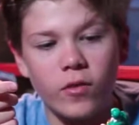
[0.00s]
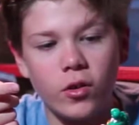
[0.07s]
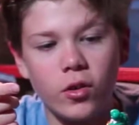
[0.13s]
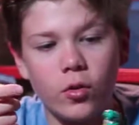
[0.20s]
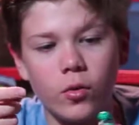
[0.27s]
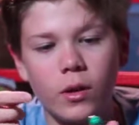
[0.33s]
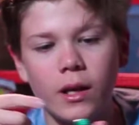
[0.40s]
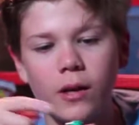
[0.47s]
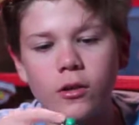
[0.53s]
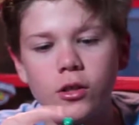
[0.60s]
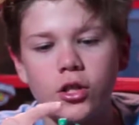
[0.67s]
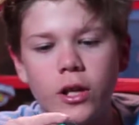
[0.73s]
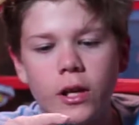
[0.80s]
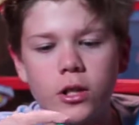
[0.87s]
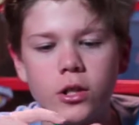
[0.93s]
to do here is
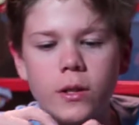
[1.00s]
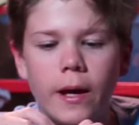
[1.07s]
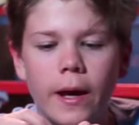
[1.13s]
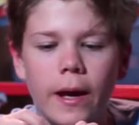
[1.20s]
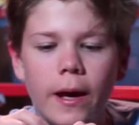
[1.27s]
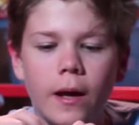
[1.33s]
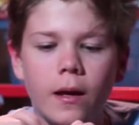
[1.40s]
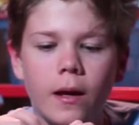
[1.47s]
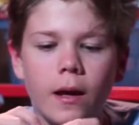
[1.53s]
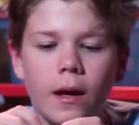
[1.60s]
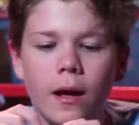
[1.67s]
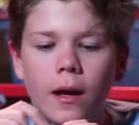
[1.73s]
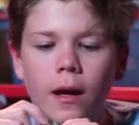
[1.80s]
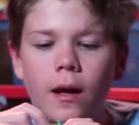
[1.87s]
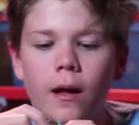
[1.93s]
change the head
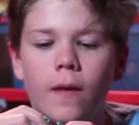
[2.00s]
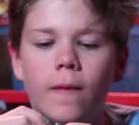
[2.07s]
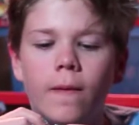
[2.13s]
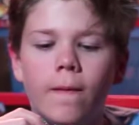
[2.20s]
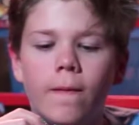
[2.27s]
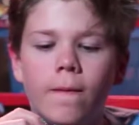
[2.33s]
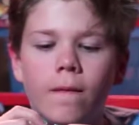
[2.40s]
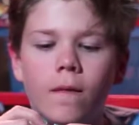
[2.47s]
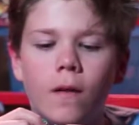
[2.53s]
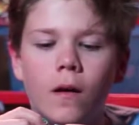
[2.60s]
and